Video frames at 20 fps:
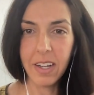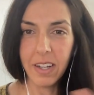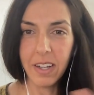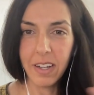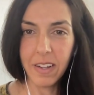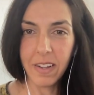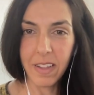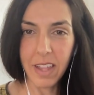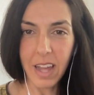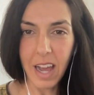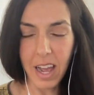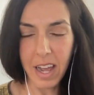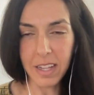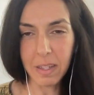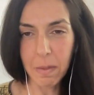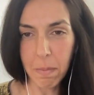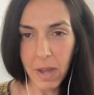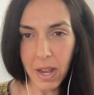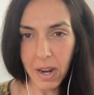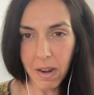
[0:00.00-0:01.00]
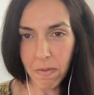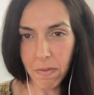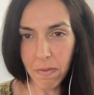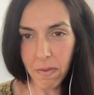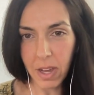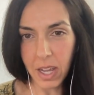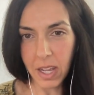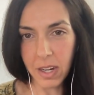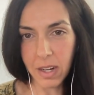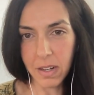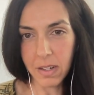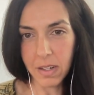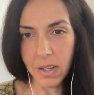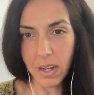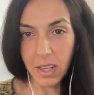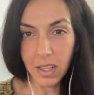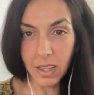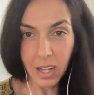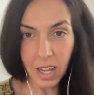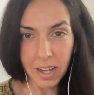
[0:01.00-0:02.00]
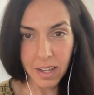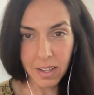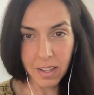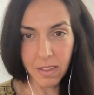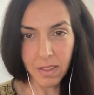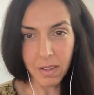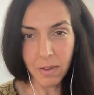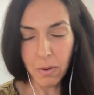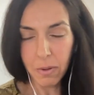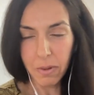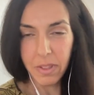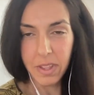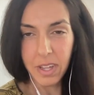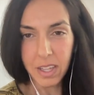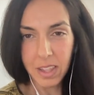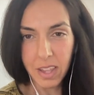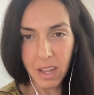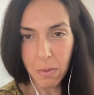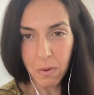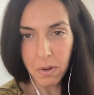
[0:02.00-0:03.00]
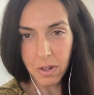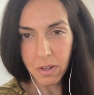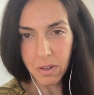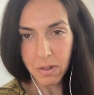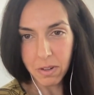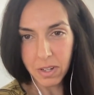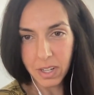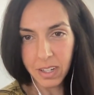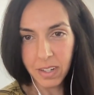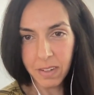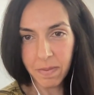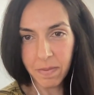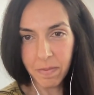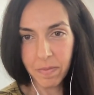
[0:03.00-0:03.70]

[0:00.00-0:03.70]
that has a benefit, unlike the old thing they were doing